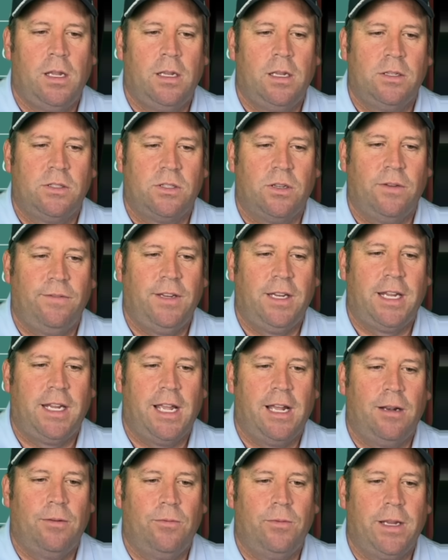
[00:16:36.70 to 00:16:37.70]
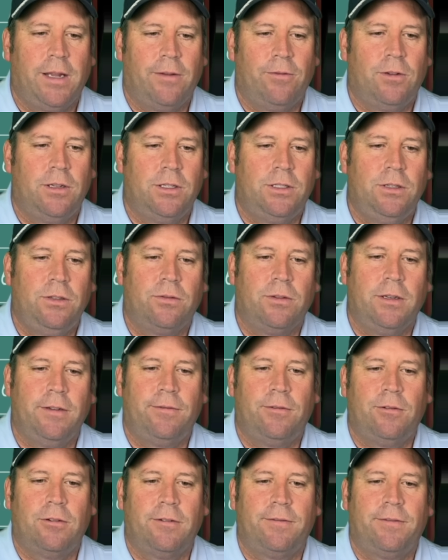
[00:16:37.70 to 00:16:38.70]
So if you count them, we got 1, 2, 3,
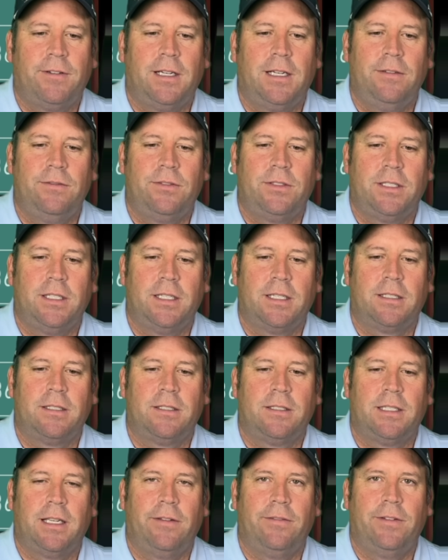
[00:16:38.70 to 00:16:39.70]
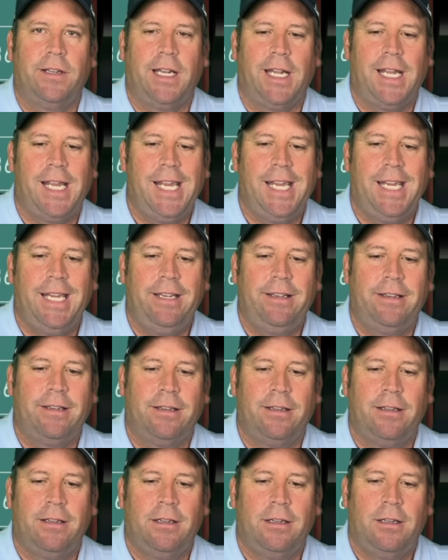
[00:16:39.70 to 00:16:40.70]
4, 5, 6, 7, 8.
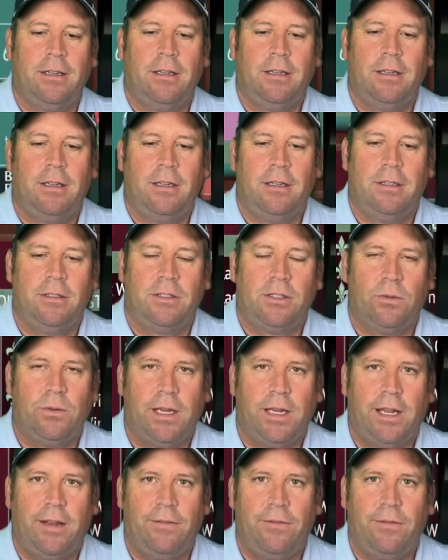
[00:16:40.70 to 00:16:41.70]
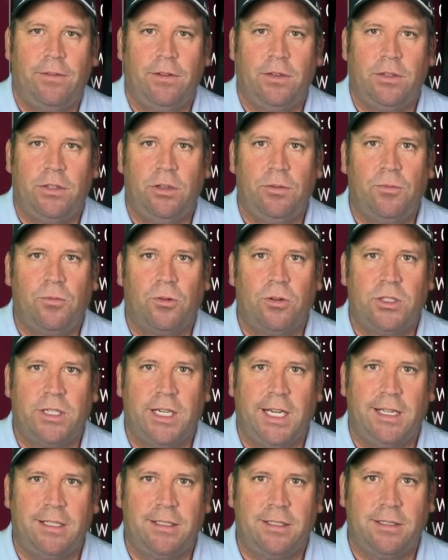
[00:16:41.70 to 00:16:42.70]
So we have two more
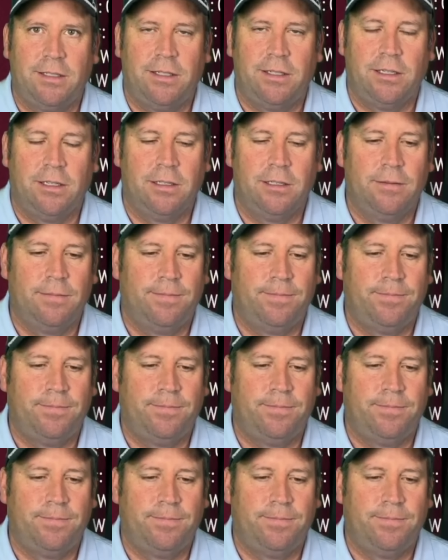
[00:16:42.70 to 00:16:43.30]
chances here.